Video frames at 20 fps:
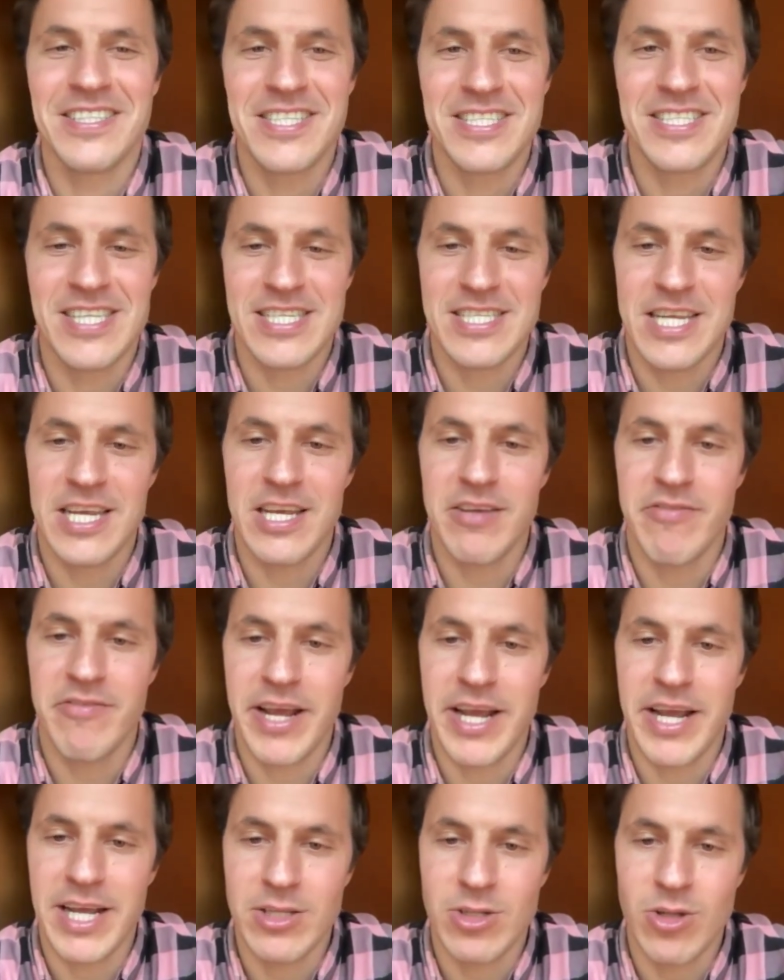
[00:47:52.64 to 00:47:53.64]
She's asking
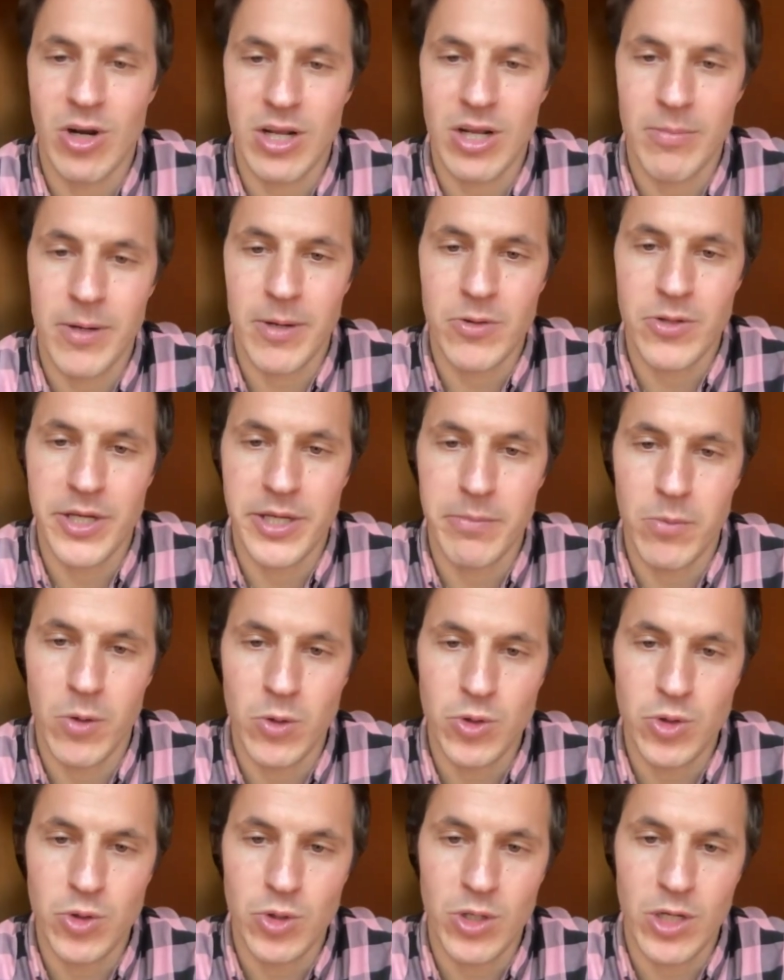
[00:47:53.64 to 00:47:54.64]
if I can talk about the
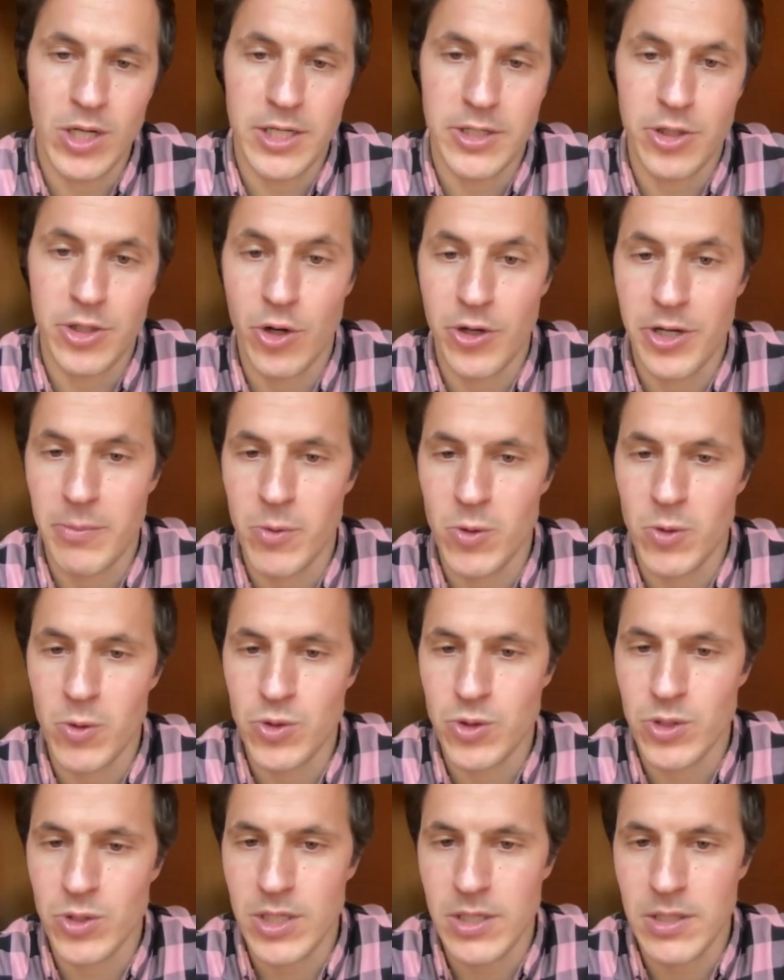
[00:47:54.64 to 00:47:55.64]
emotional and
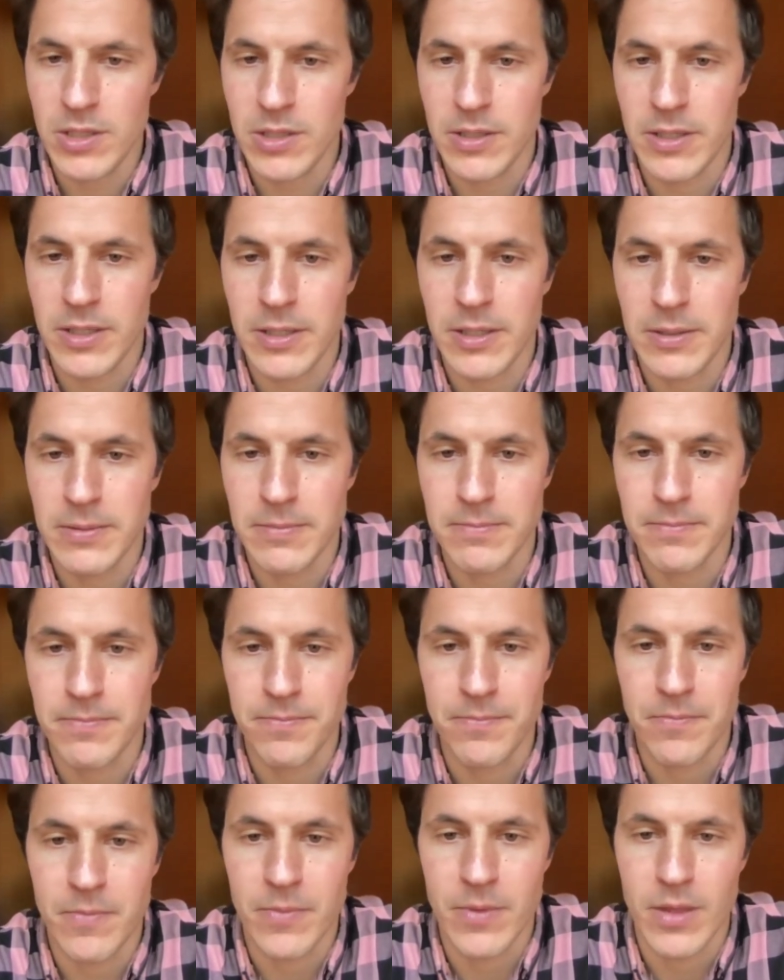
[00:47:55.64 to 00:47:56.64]
non-emotional, and